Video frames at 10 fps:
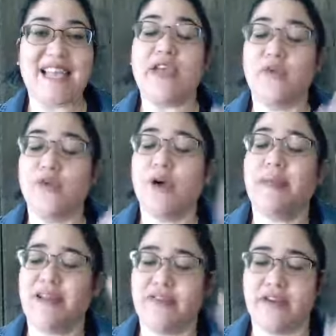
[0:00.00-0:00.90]
They grew up
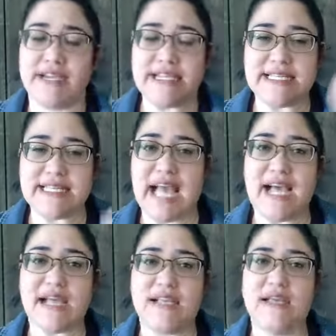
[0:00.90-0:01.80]
in a very
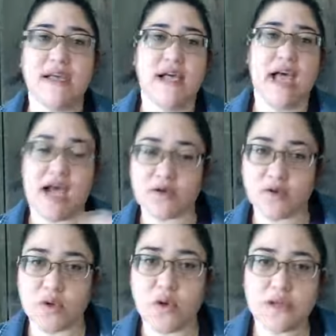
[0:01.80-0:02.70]
sad
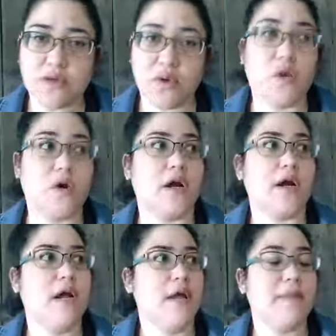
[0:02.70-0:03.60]
household,
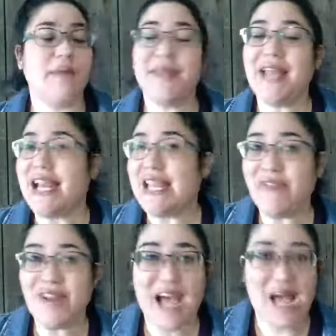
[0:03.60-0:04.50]
or maybe not
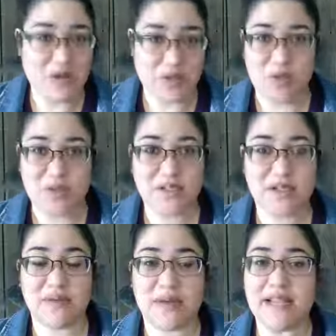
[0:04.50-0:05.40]
even a household,
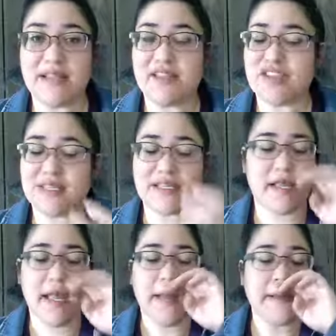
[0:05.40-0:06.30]
right? Just
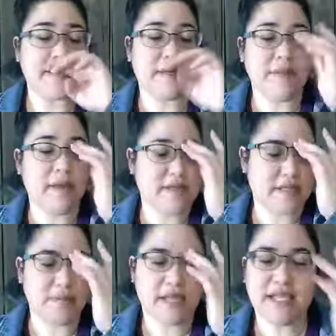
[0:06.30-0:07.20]
some pe-
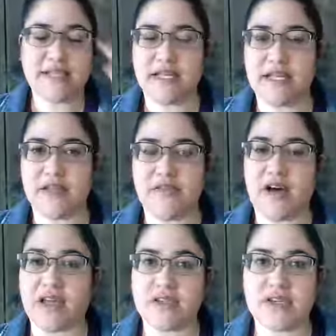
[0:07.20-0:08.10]
some kids in the
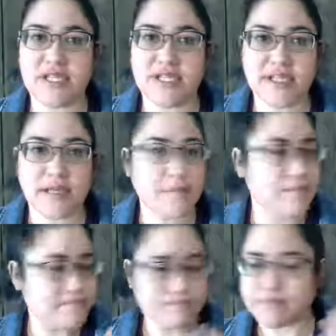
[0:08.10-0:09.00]
foster system,